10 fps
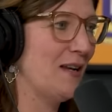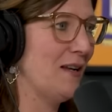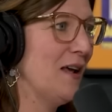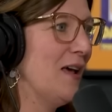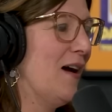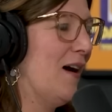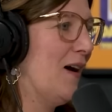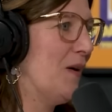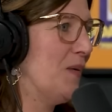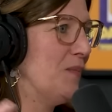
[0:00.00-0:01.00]

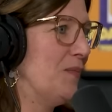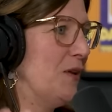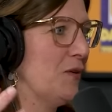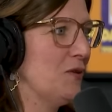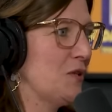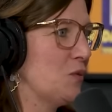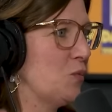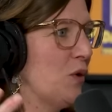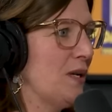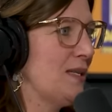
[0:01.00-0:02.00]
And, you know, just
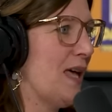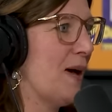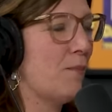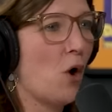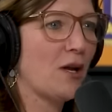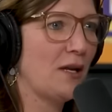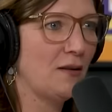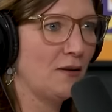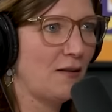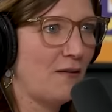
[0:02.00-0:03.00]
what does that
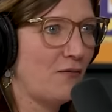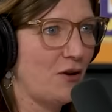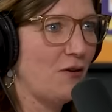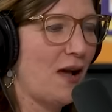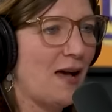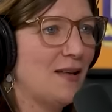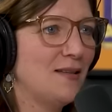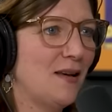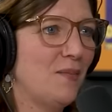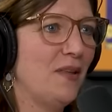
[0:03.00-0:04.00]
marketing look like for you
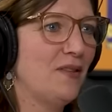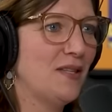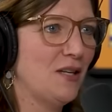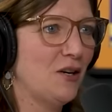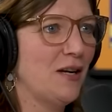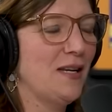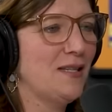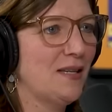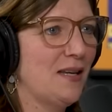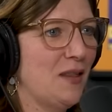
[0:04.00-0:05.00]
guys in the
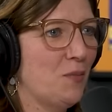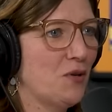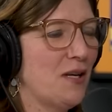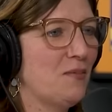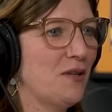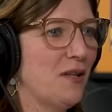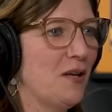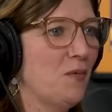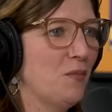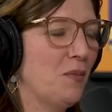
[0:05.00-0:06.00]
series and the perception
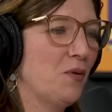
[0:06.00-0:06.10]
that you want